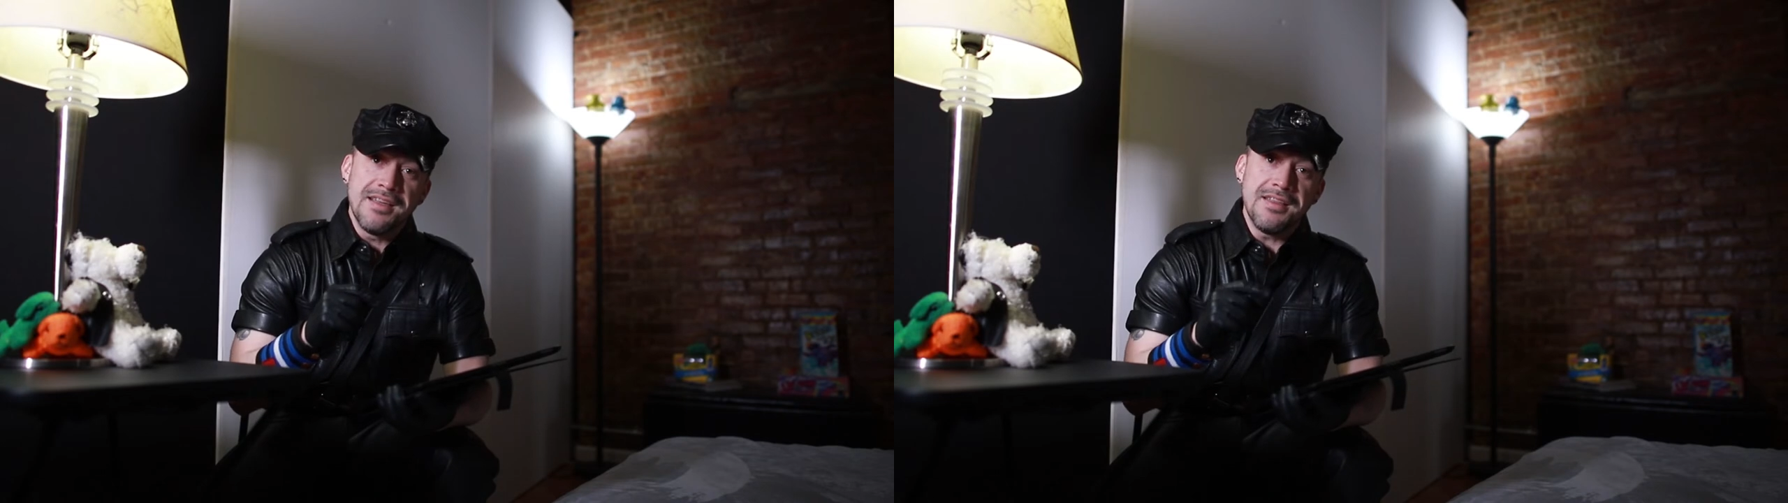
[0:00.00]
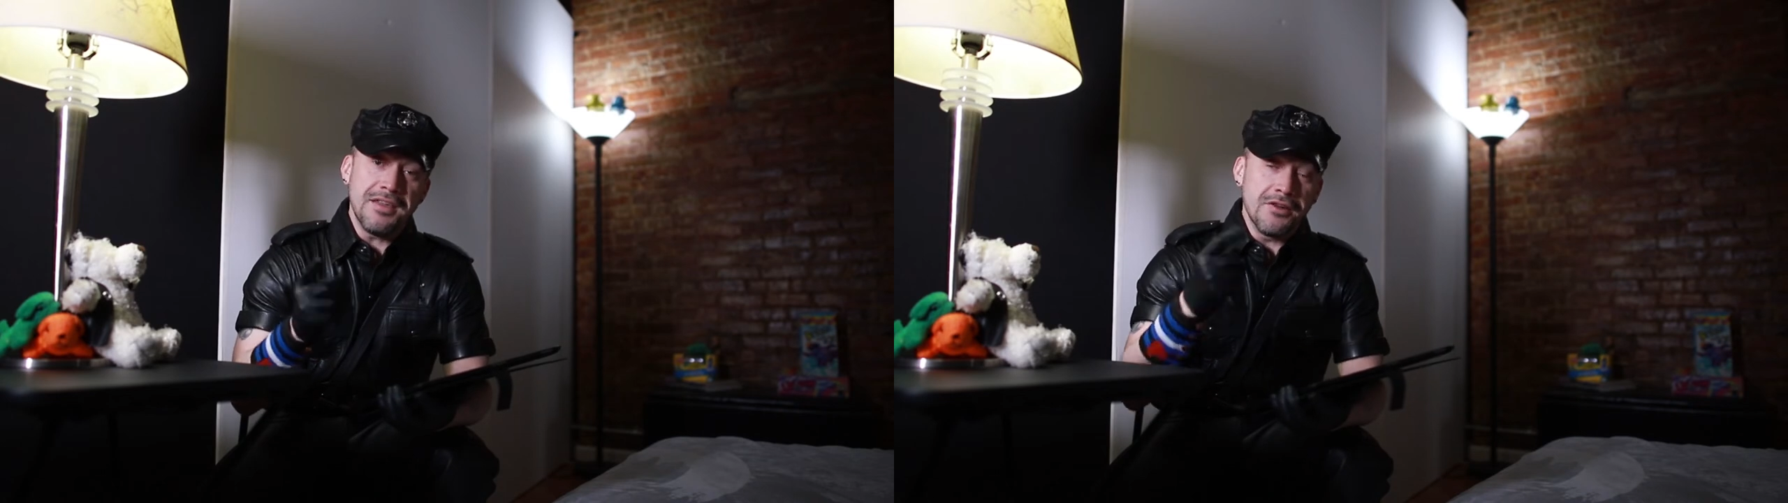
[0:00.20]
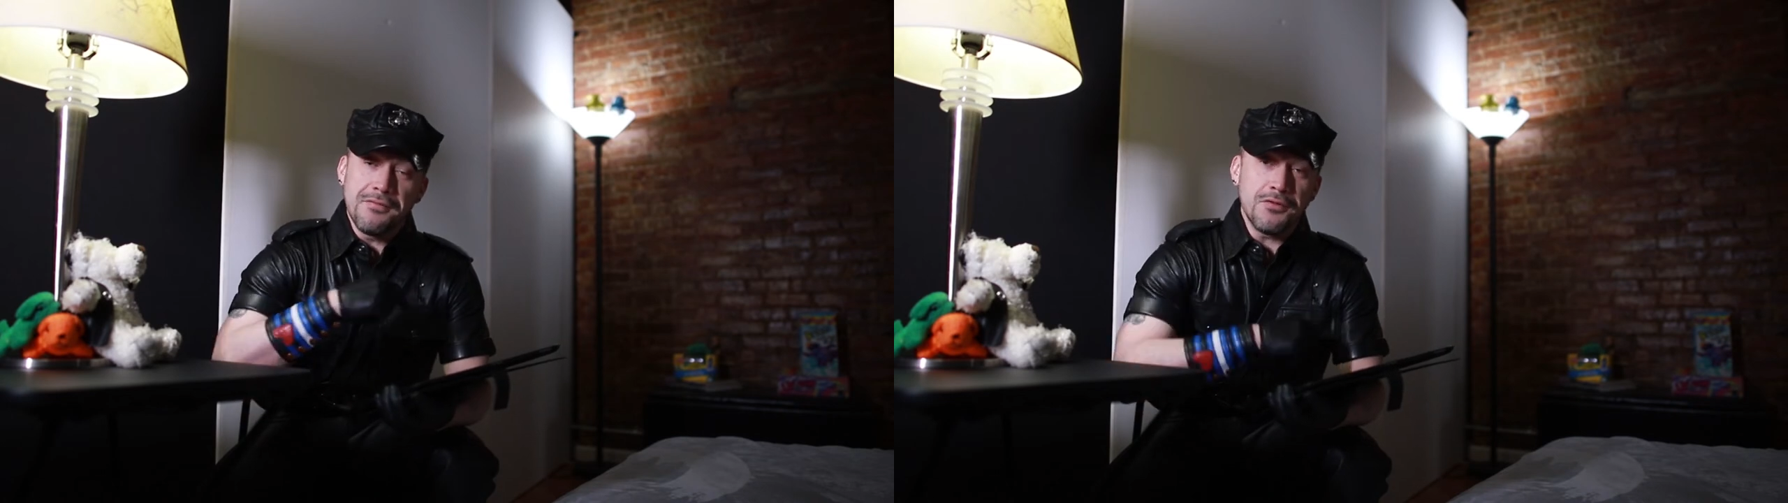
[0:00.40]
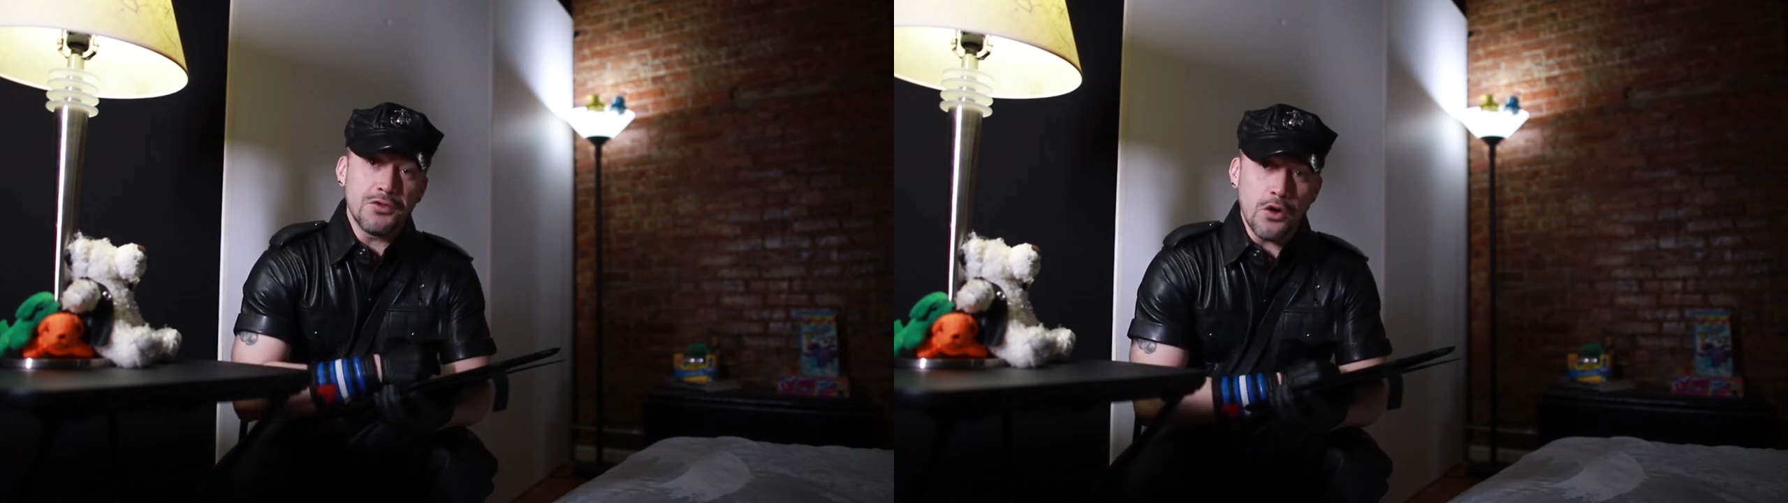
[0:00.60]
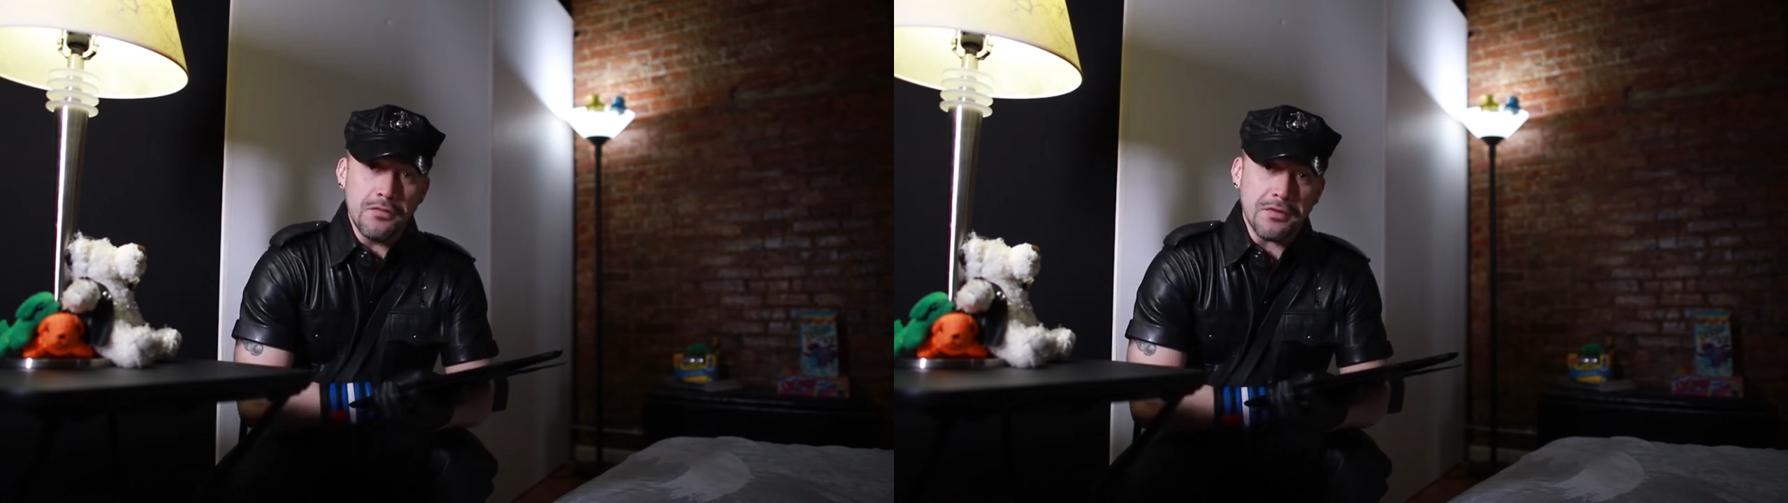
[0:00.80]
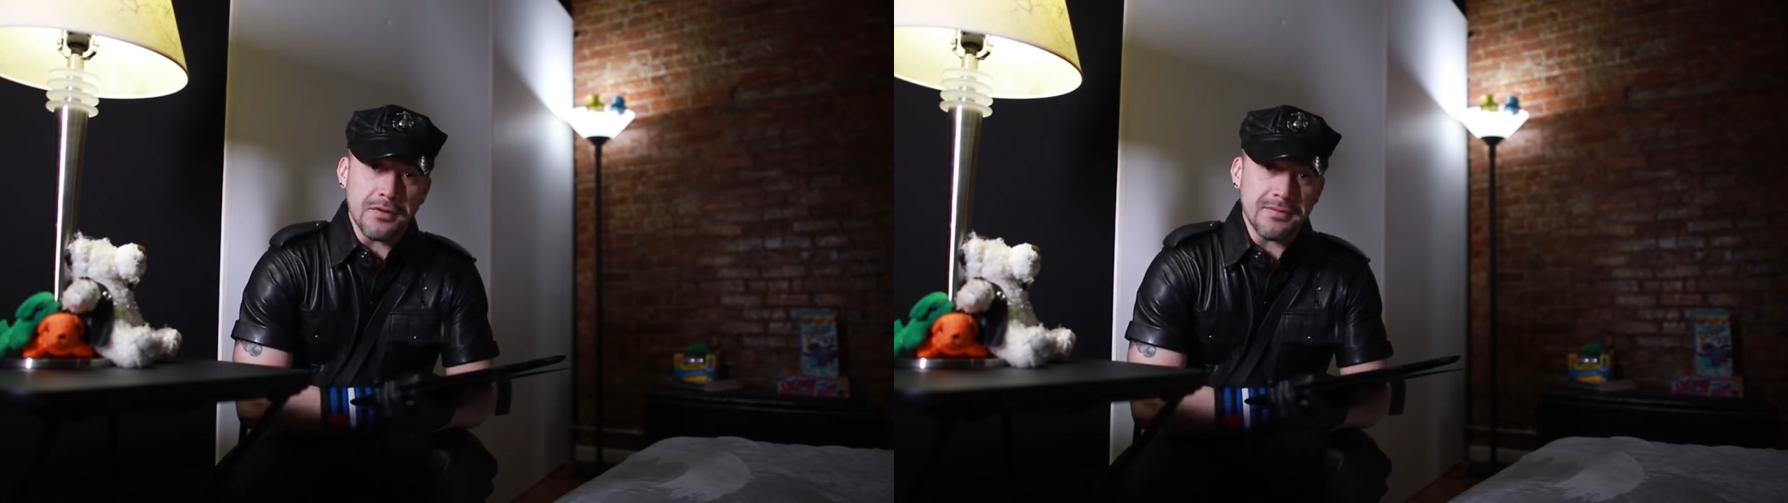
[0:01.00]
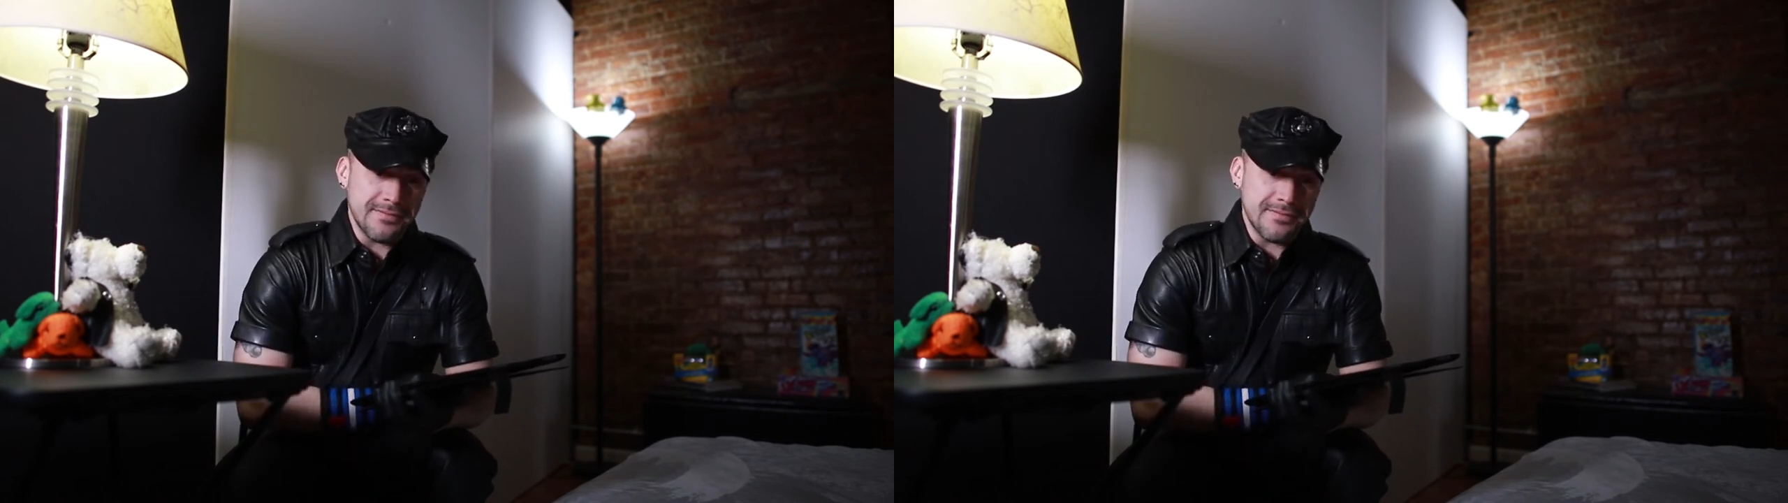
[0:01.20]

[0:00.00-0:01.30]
The interview's over.